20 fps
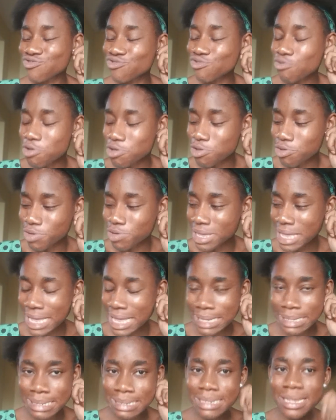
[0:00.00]
Close your
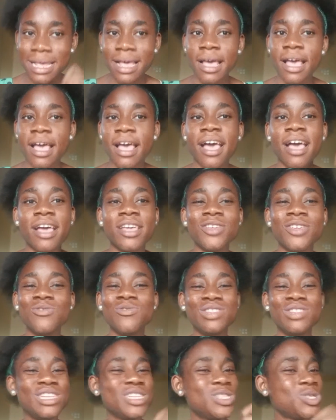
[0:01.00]
ears.
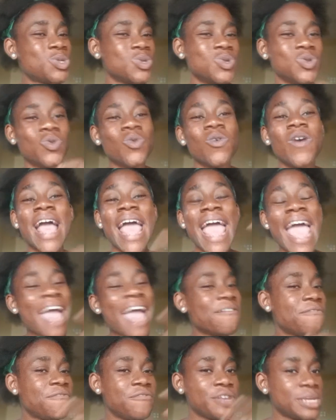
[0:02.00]
You need to know
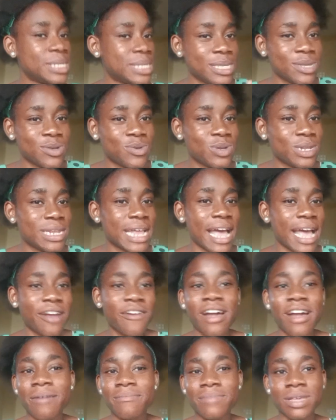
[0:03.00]
every single
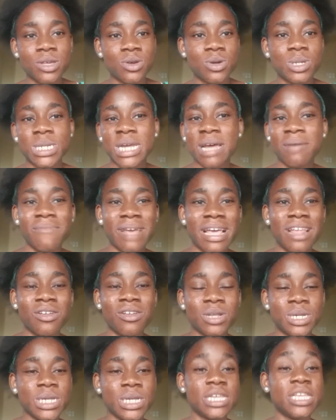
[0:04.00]
diagram in your JAMB
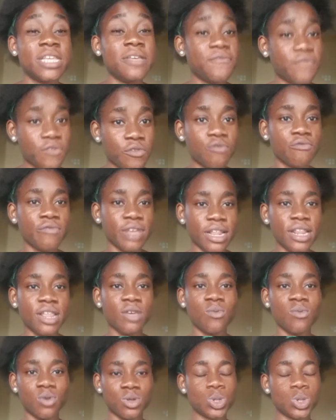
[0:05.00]
Biology if you
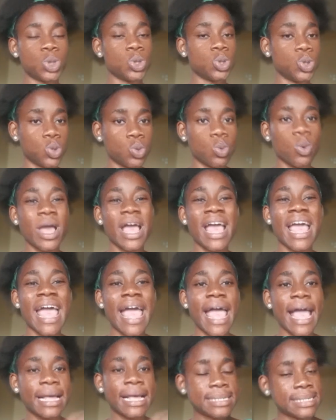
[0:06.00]
really want to do
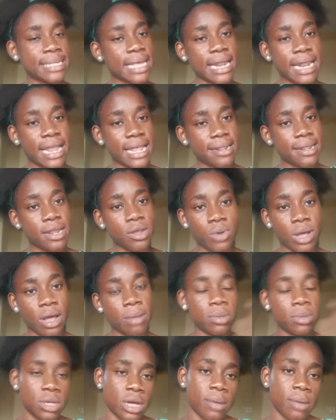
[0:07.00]
excellently
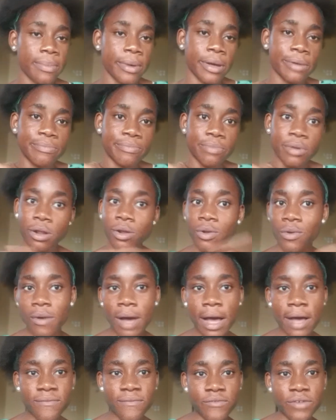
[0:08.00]
well. I'm not talking about
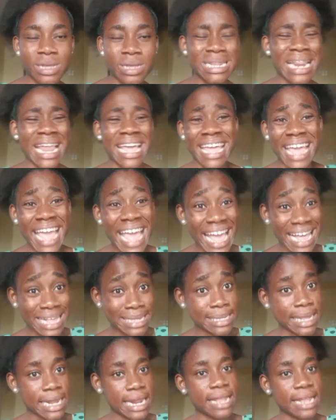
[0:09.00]
below average, like
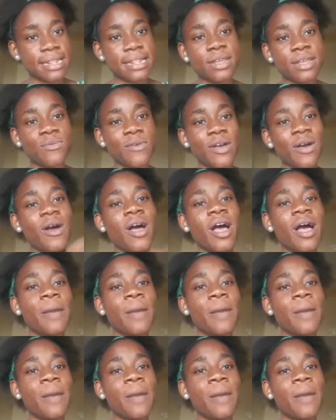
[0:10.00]
excellently well,